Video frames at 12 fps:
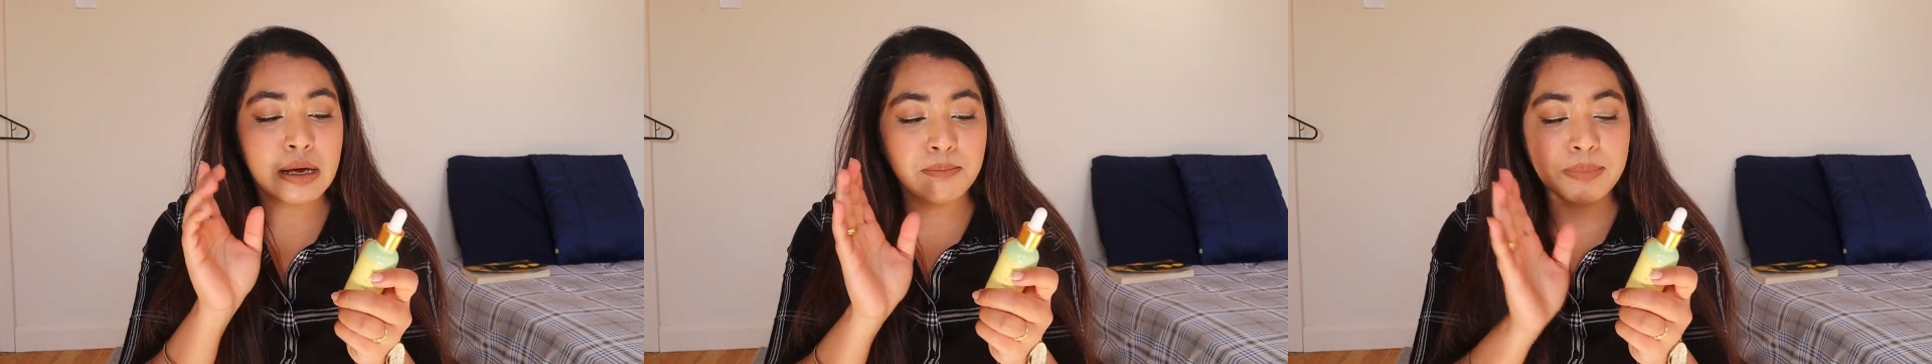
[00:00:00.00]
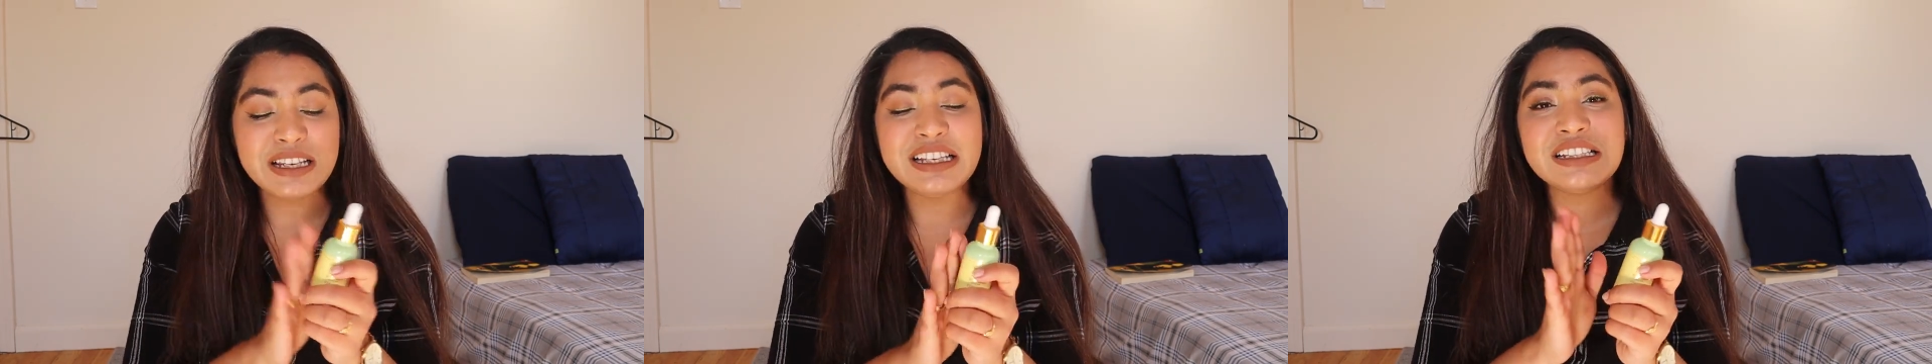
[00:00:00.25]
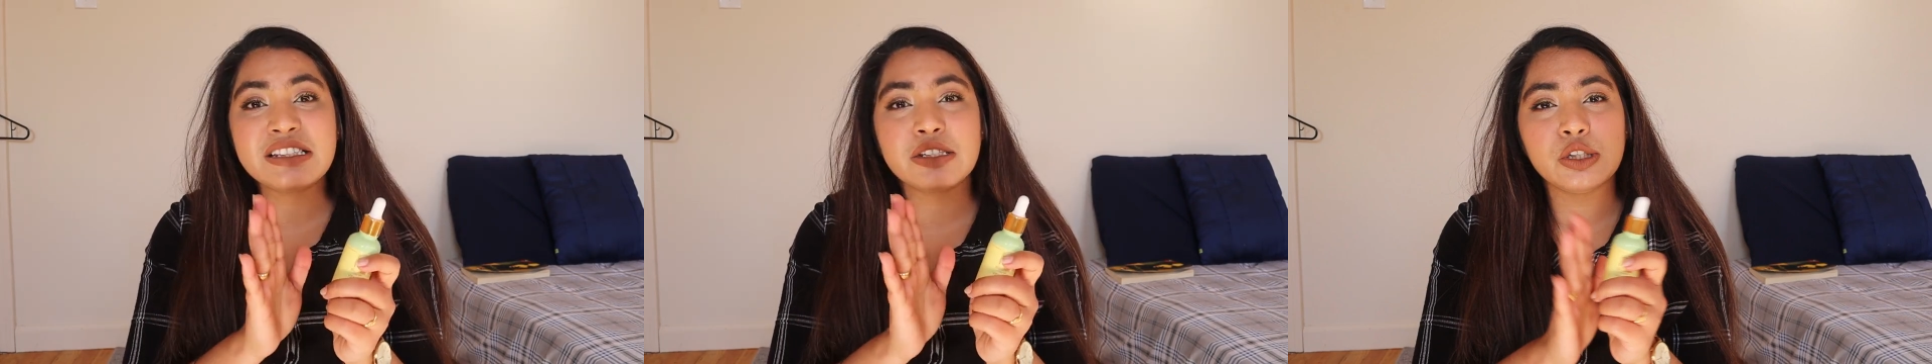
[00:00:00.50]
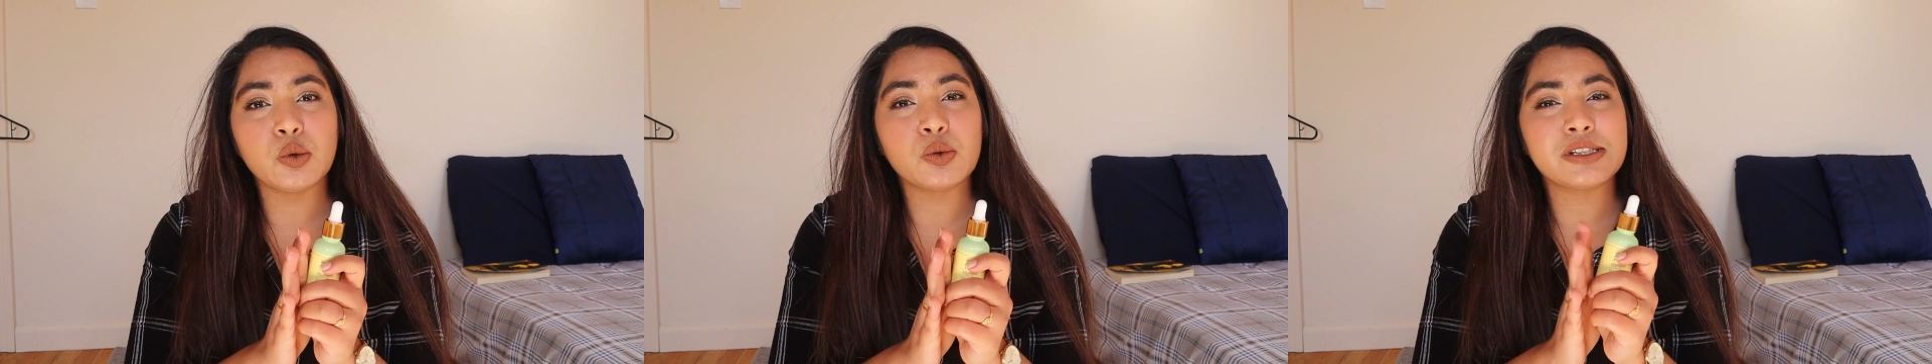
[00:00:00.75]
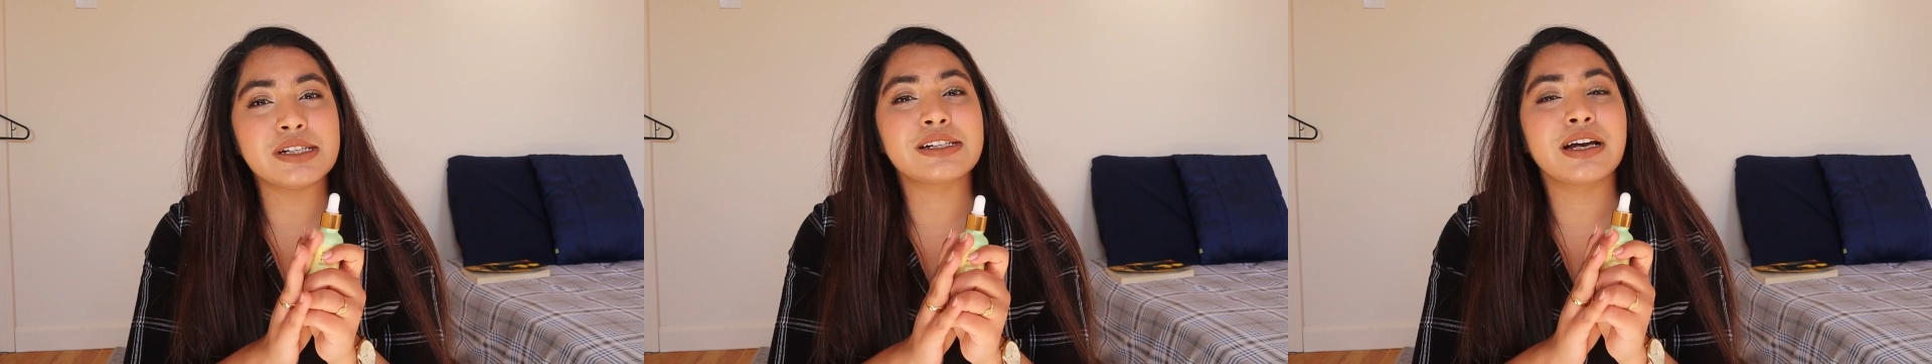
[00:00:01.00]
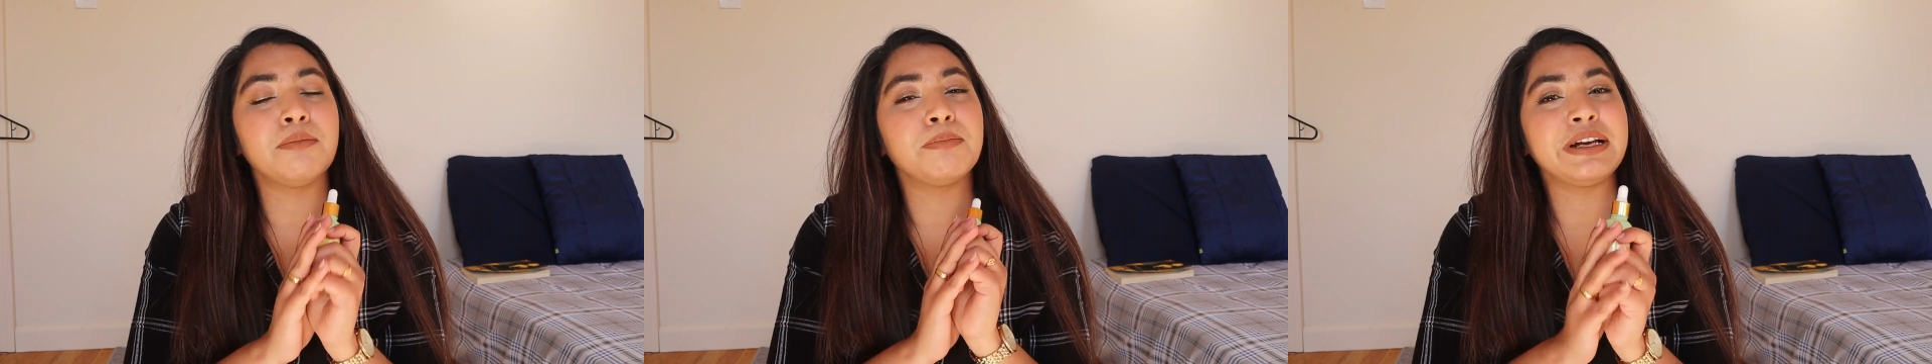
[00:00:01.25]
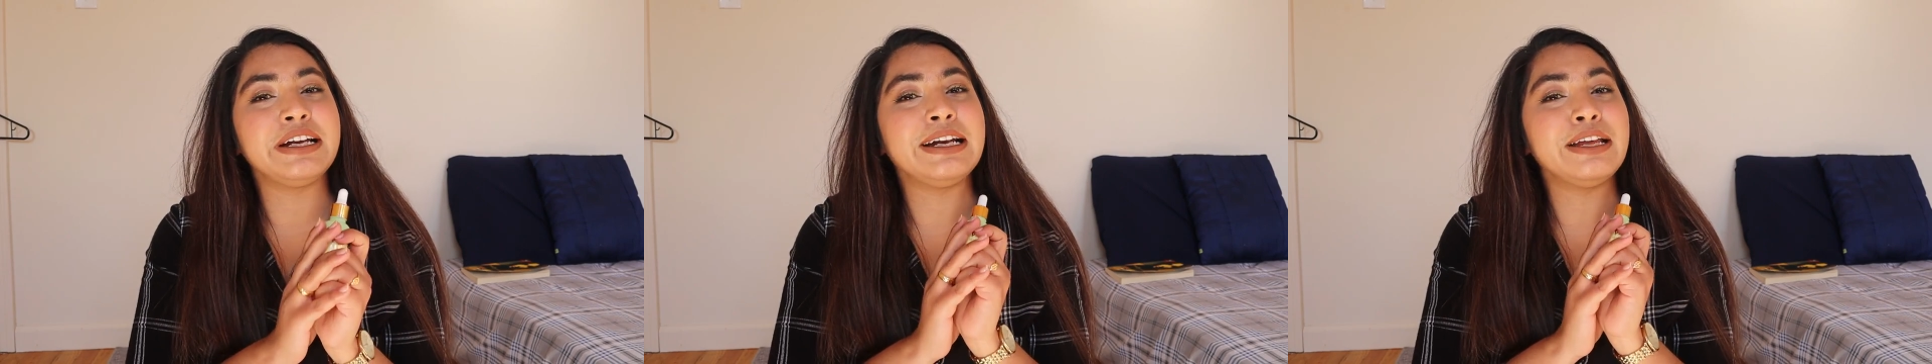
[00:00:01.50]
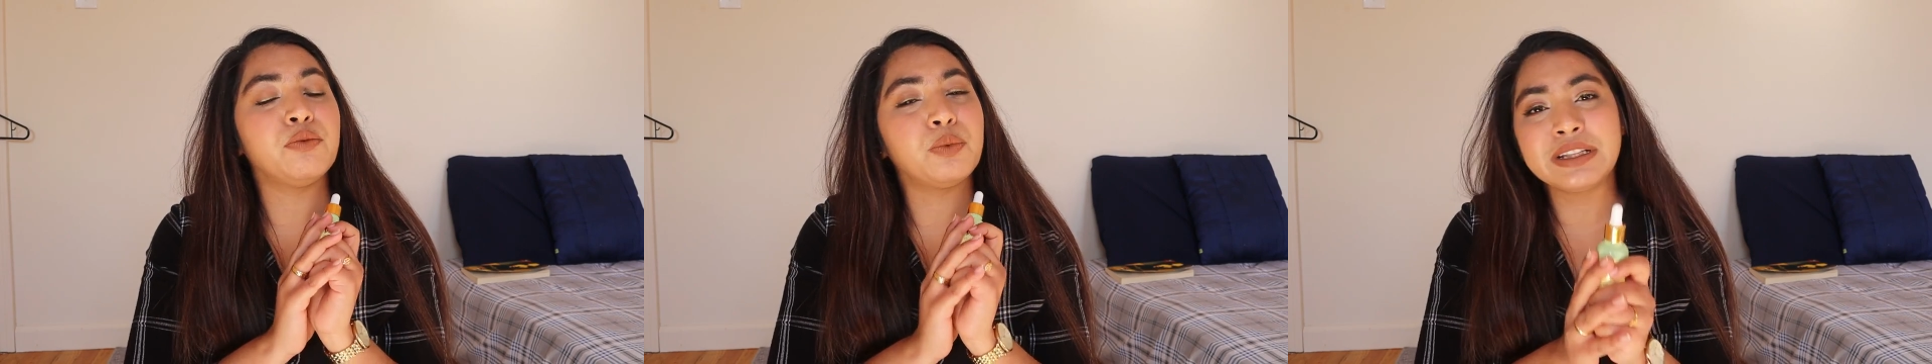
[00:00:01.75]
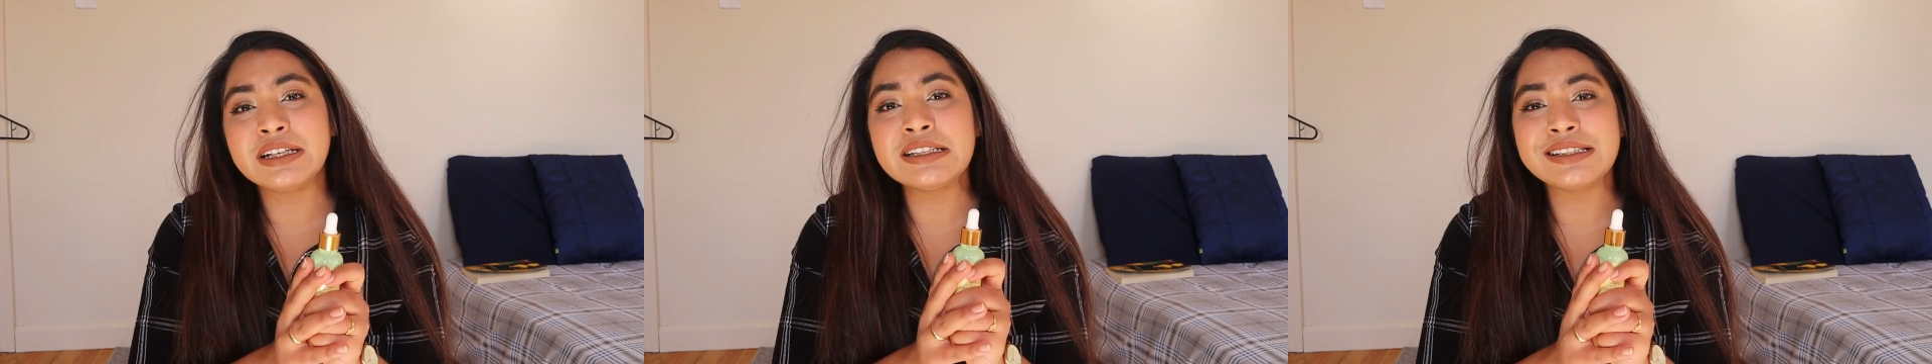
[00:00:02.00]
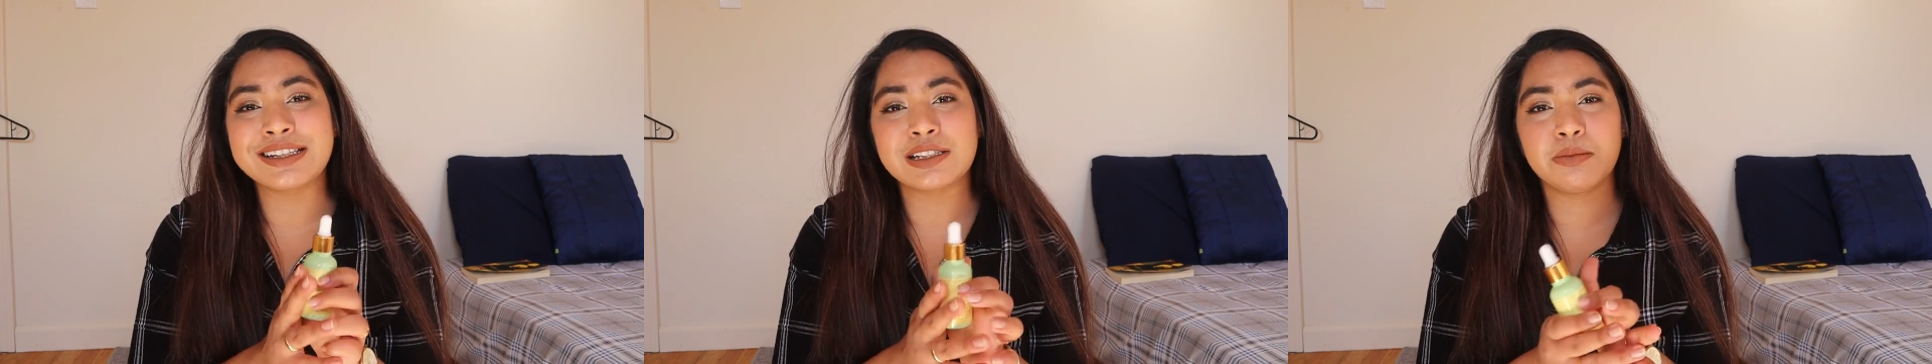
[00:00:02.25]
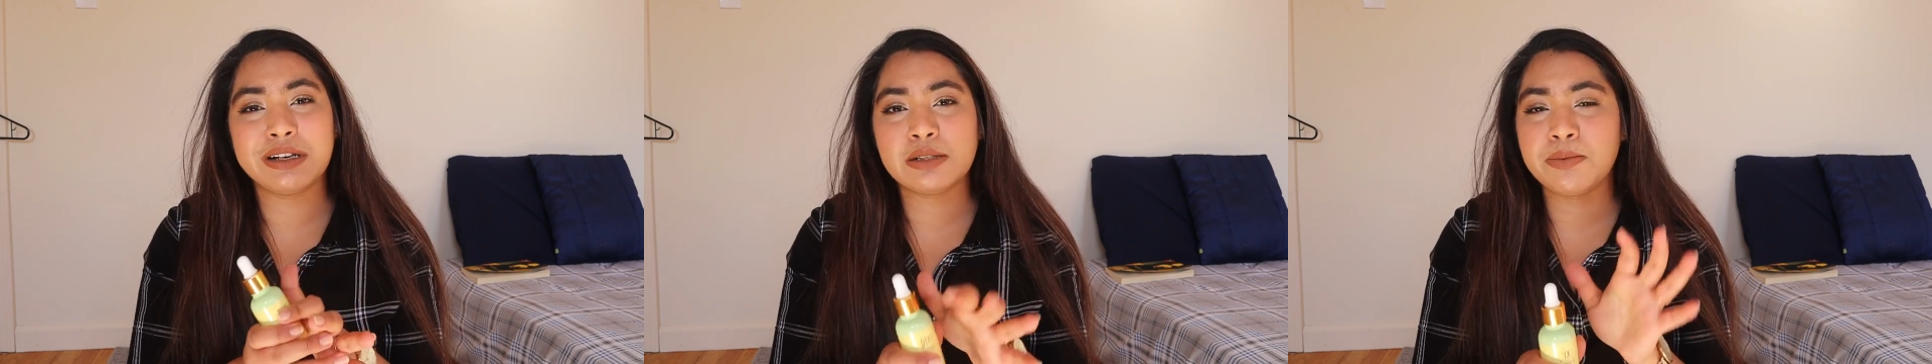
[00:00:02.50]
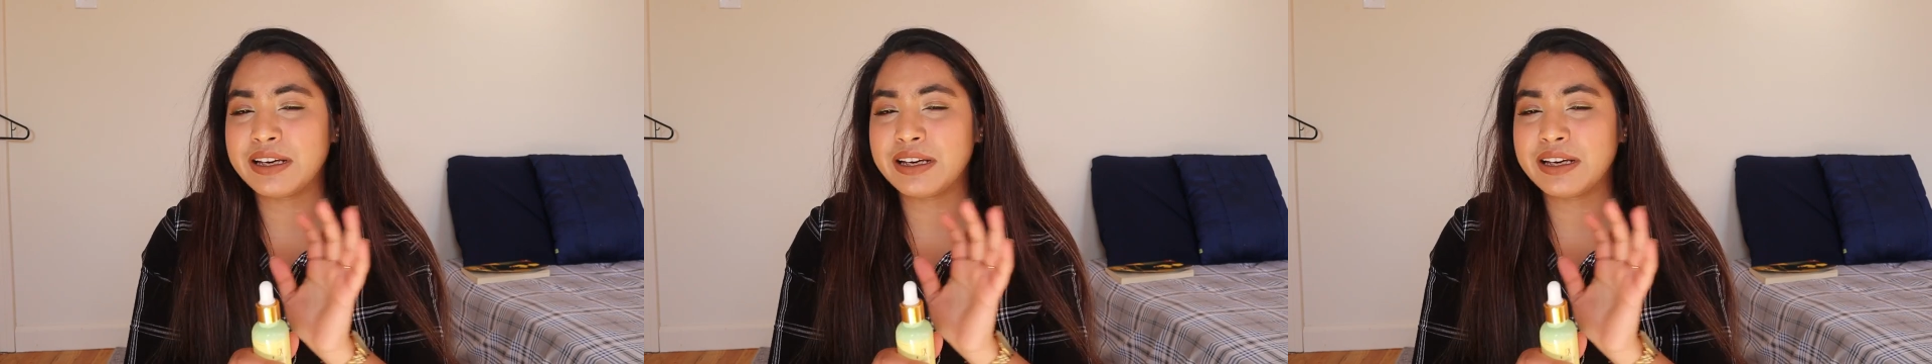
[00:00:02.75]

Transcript: please use it completely within 6 months,